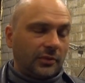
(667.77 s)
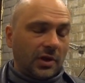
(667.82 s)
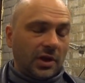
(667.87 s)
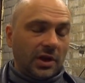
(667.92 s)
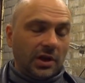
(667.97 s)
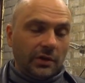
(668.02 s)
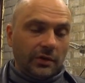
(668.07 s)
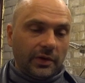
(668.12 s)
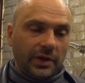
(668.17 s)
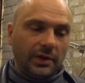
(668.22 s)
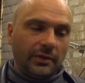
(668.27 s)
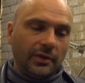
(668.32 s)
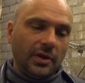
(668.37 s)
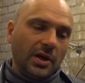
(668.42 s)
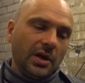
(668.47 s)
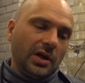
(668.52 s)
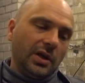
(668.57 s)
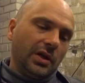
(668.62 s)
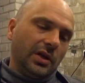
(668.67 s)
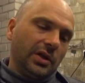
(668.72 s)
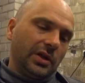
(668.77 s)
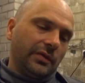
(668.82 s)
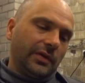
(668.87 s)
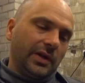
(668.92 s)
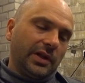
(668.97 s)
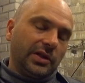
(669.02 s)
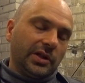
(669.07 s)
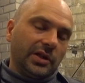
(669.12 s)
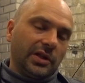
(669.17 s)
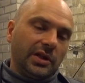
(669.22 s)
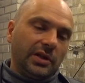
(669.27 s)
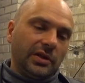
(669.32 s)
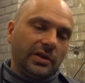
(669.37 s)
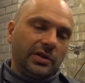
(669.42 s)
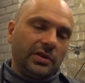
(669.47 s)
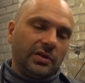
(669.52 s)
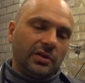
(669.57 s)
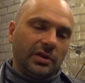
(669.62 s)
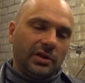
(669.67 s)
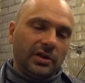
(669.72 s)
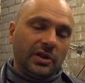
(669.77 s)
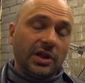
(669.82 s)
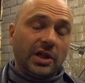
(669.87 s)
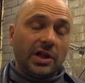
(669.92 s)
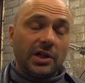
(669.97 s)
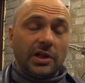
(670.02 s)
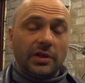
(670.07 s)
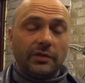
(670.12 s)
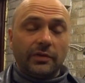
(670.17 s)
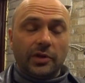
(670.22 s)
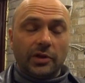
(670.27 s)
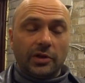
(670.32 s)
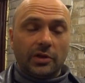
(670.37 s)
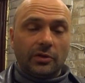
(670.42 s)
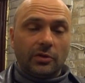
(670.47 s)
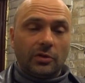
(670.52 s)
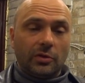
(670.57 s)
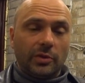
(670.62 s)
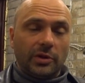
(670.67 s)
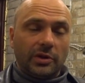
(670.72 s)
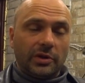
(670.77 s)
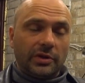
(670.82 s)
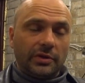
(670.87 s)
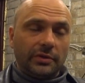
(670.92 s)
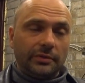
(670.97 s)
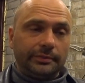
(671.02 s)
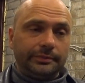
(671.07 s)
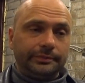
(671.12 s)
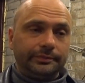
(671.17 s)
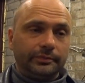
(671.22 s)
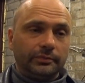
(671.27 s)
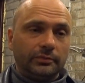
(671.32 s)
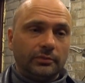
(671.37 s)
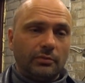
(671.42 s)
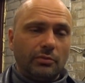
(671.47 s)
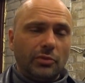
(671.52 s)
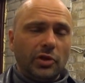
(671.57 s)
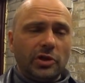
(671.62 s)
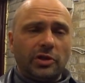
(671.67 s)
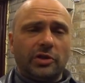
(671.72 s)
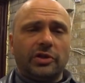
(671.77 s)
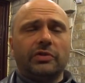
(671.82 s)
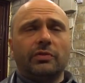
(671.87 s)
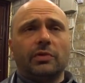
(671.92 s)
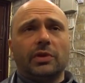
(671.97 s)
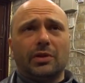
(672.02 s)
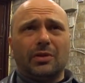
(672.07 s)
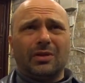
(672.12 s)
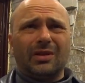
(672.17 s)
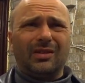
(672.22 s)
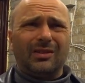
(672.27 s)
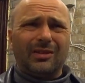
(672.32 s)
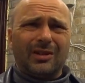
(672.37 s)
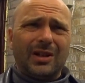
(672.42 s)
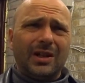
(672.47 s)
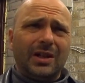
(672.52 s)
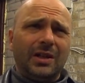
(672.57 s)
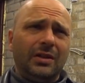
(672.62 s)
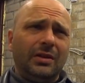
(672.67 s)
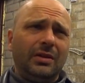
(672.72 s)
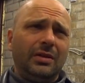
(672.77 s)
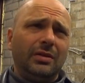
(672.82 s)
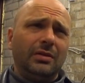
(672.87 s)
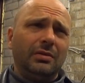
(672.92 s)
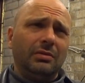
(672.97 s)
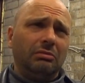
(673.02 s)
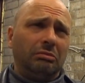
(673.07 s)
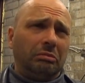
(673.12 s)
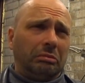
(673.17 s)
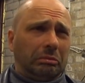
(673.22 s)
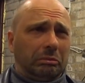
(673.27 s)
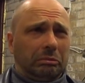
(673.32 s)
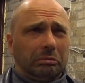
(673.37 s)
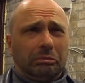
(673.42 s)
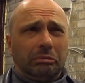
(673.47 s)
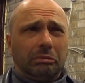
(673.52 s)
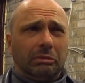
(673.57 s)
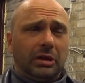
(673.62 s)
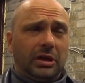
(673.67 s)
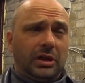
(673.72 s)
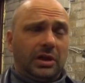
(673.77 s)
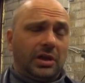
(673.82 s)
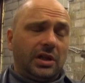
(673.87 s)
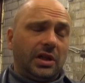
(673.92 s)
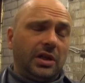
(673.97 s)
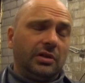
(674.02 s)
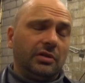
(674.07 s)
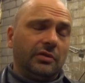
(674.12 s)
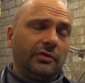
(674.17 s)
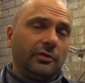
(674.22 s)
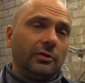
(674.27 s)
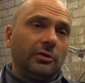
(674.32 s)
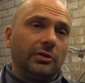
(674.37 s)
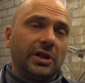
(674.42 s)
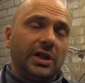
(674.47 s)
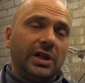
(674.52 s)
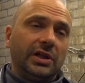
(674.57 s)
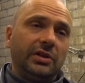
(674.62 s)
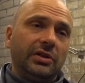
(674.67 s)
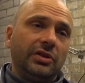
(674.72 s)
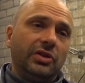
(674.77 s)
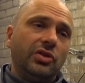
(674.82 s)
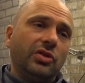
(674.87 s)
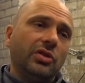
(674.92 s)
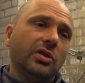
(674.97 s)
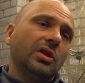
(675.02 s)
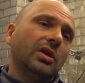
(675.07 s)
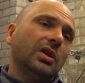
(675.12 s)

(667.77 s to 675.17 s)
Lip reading: Anyway, so that's regarding the ergonomics. Mirrors were alright, yeah, kind of alright-ish.